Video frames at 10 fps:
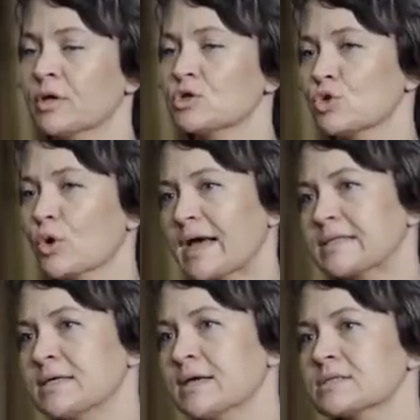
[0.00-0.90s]
So
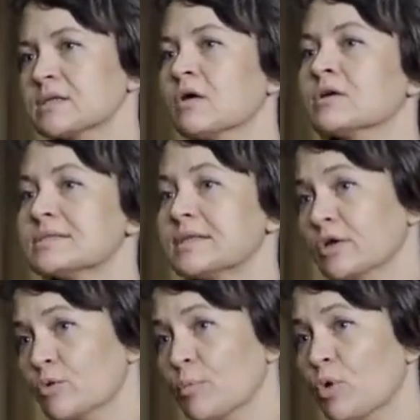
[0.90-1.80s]
acting as a
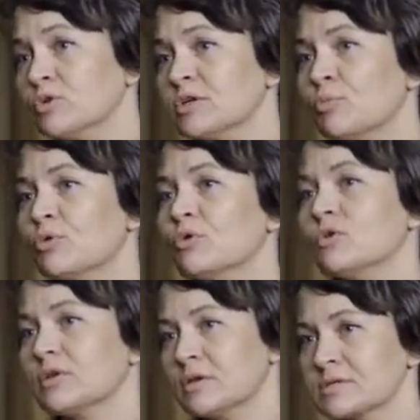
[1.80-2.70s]
single reporting
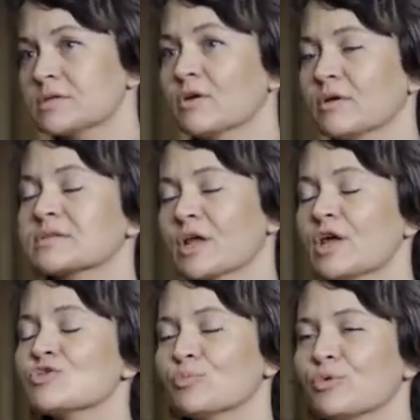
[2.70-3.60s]
point and single
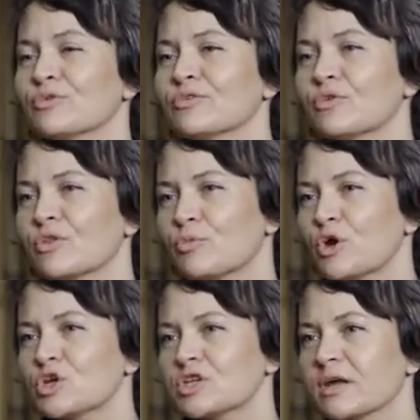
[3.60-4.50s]
escalation point for the
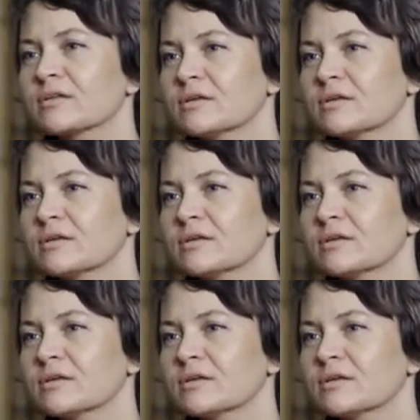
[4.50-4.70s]
project.